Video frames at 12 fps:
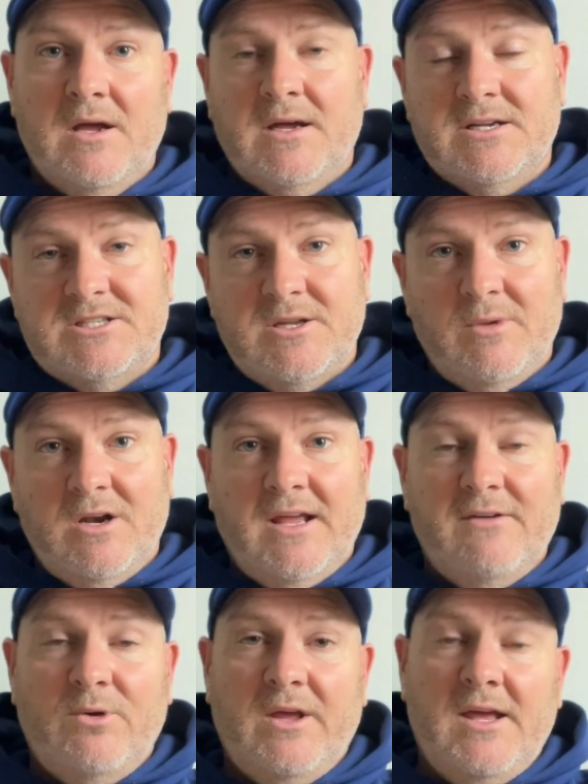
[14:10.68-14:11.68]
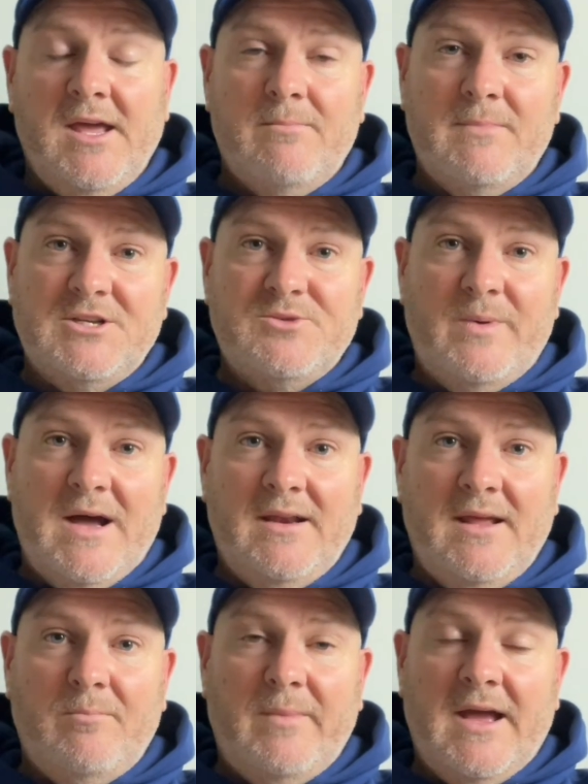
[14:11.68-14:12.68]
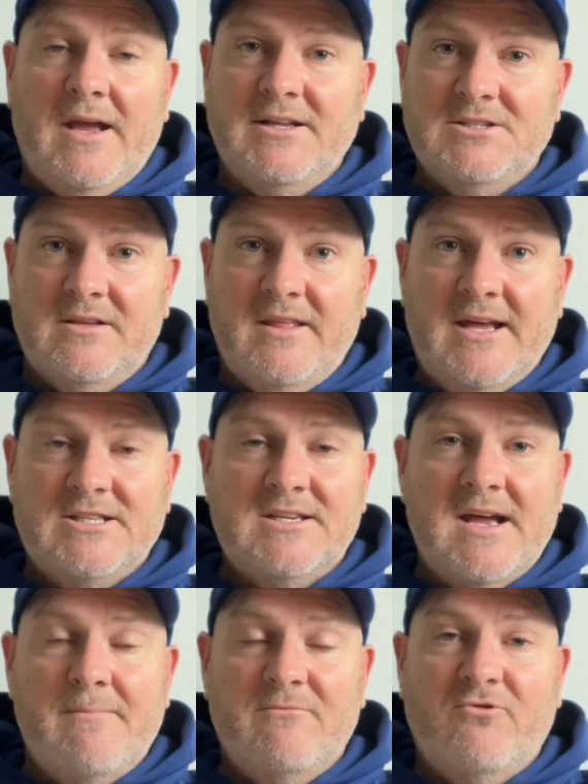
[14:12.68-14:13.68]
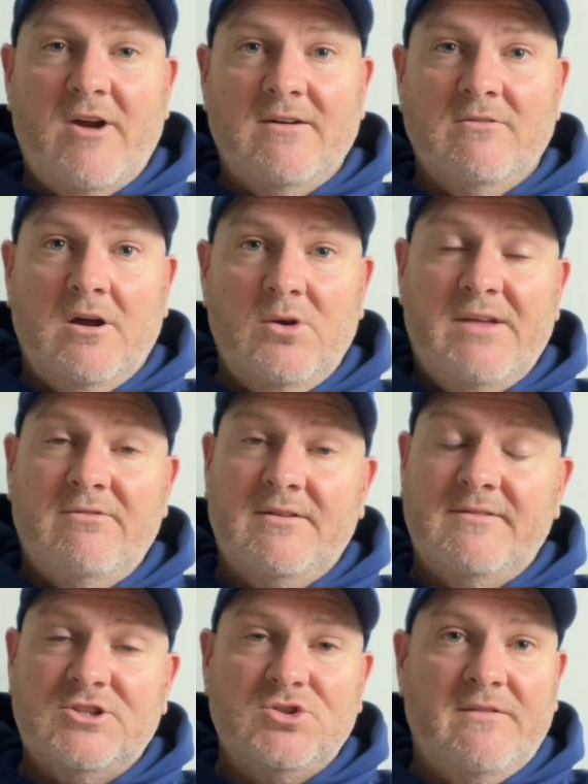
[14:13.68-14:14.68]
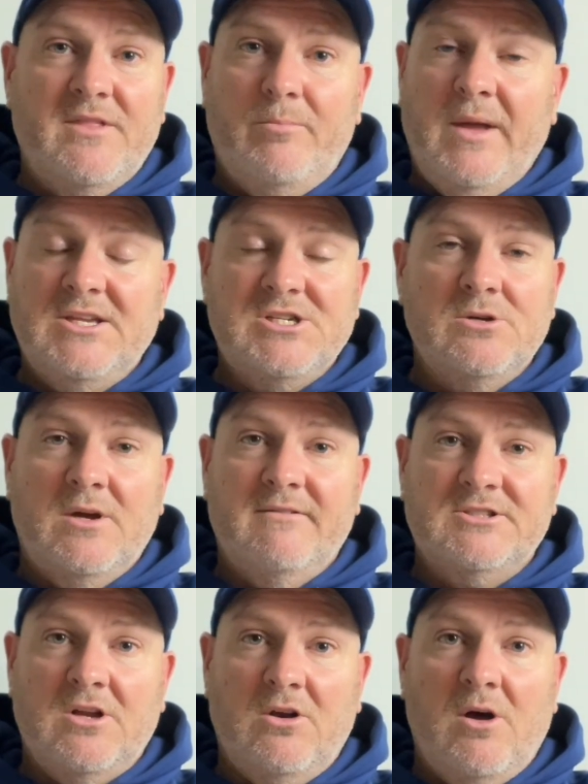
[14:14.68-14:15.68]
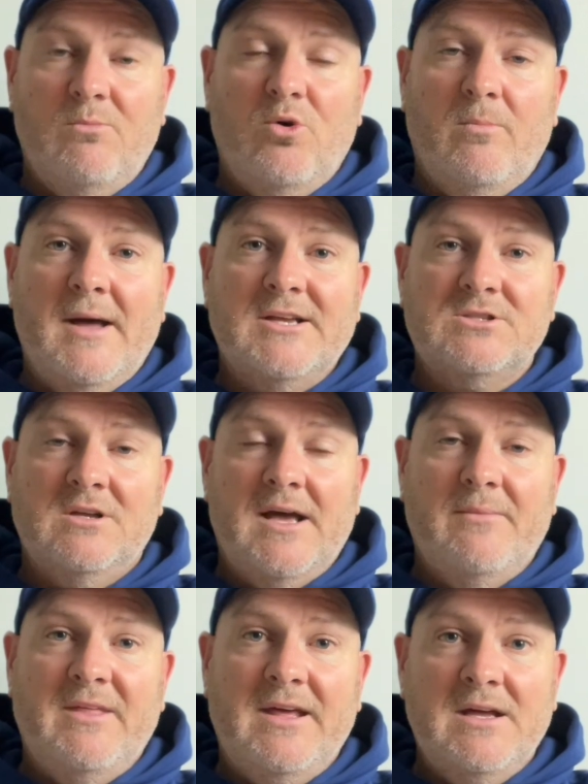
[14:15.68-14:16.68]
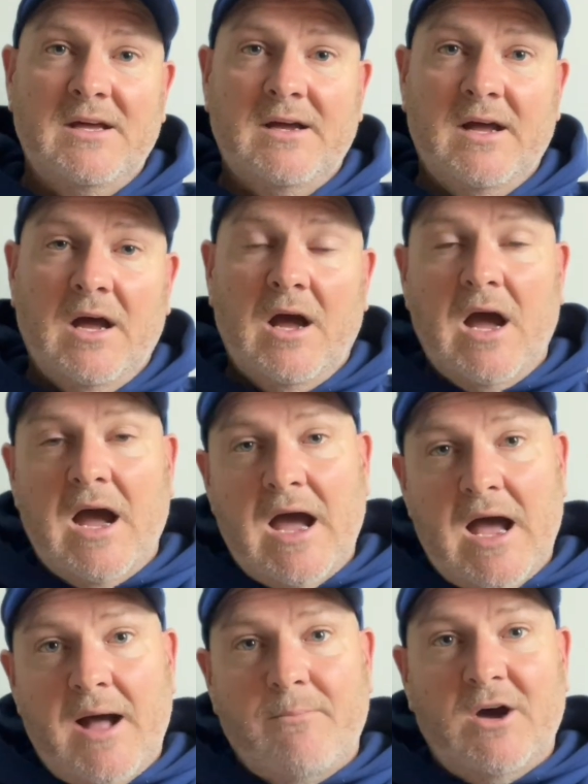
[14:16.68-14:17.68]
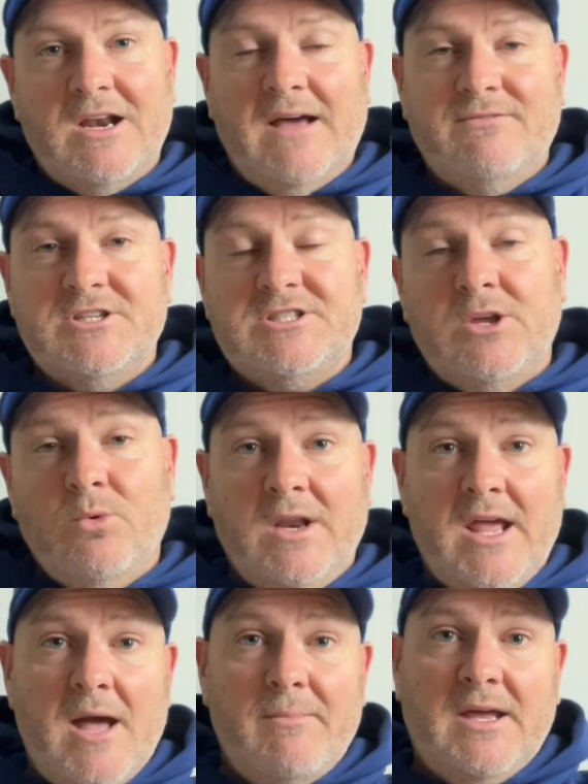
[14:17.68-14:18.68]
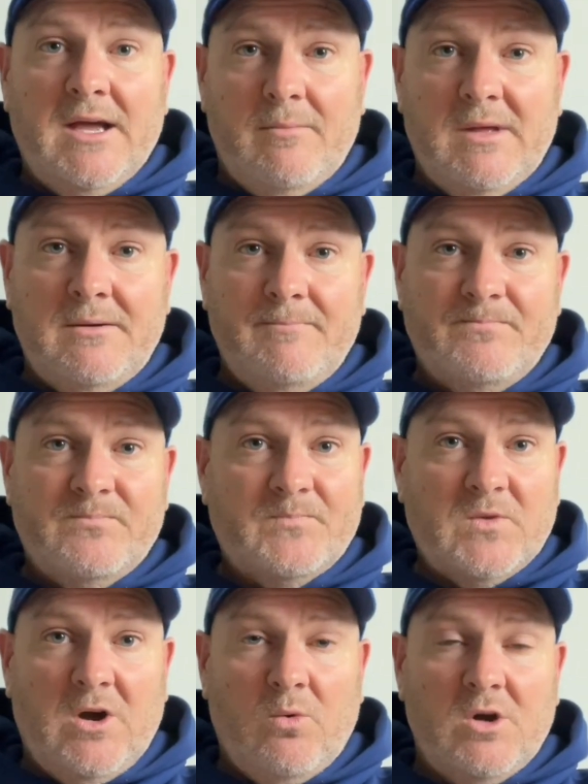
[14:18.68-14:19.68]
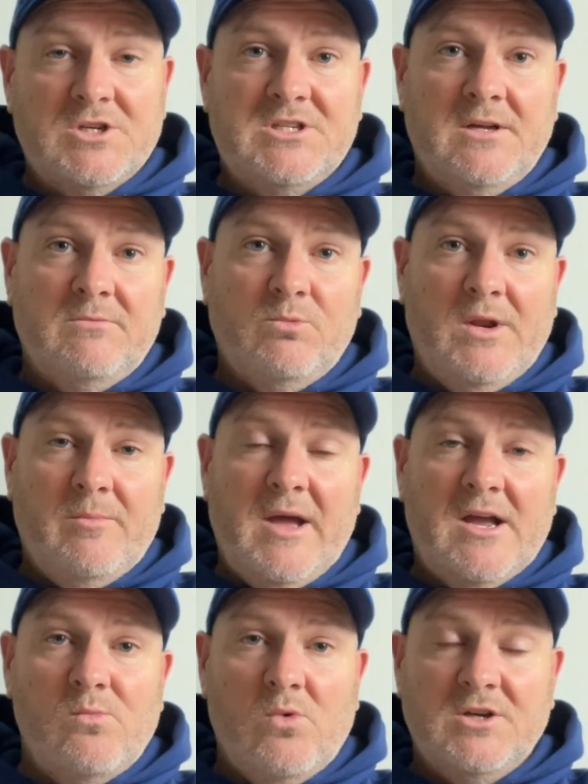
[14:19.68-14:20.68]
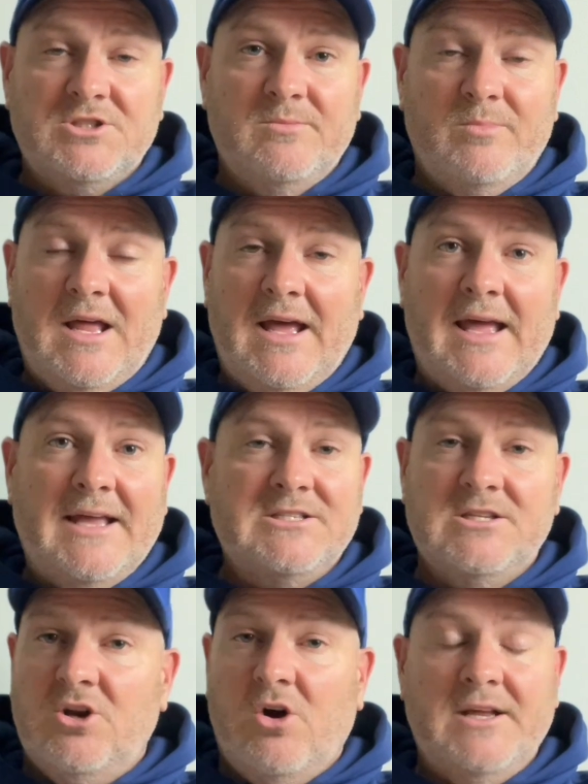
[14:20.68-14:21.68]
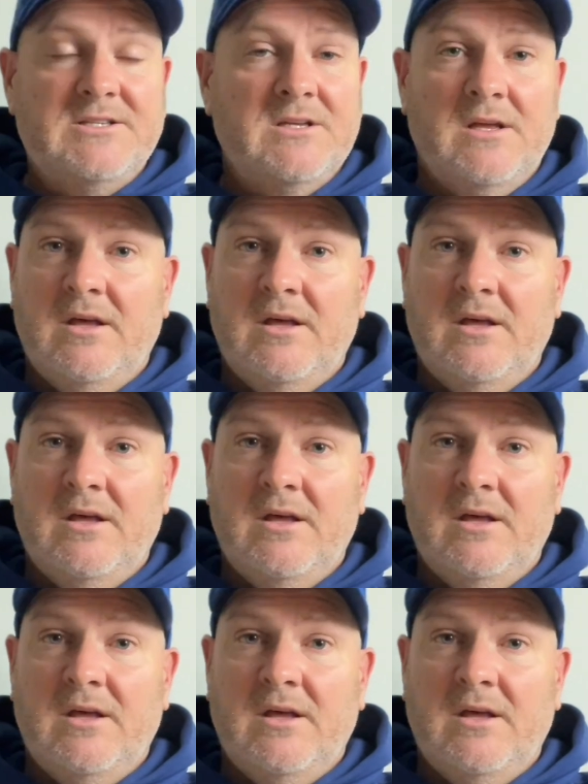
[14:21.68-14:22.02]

Similarly, if we can get Mitch Barnett back into that front row, even if it's off the bench, he'll give us a lot more muscle up there. I'd love to see Williami come in. I went back and watched him play against the Knights.